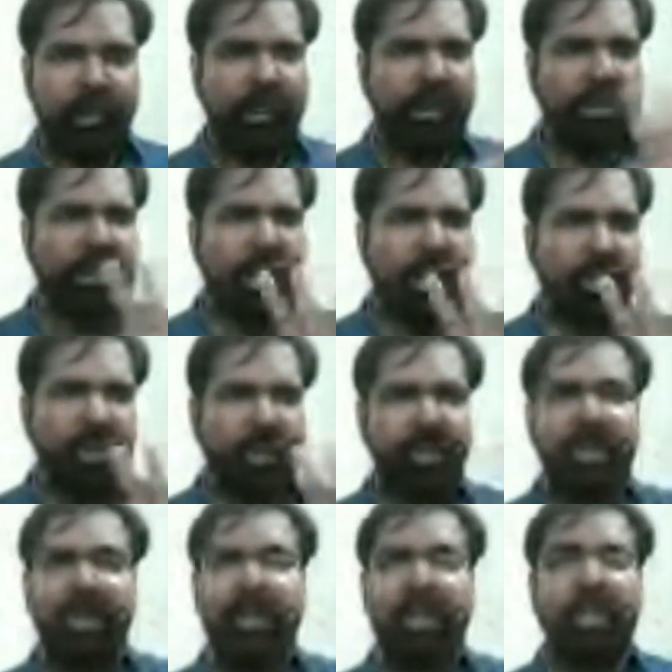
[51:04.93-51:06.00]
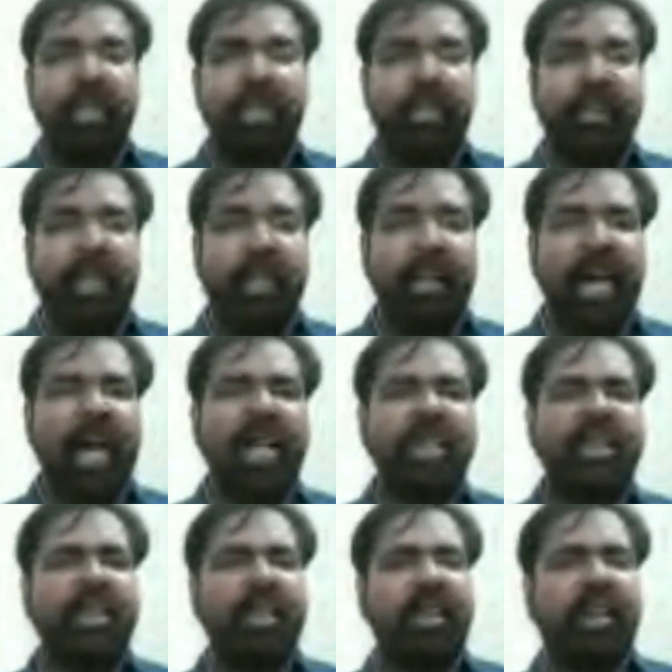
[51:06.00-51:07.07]
That's done. The
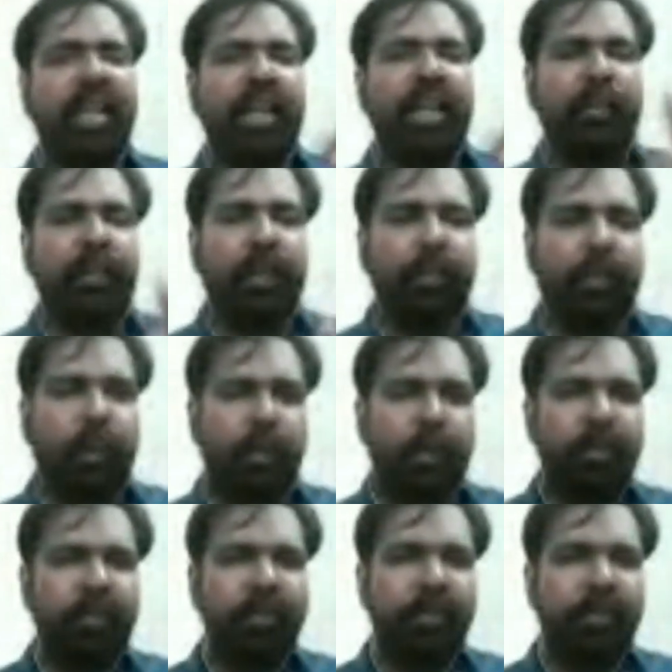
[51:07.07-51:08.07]
last line of that poem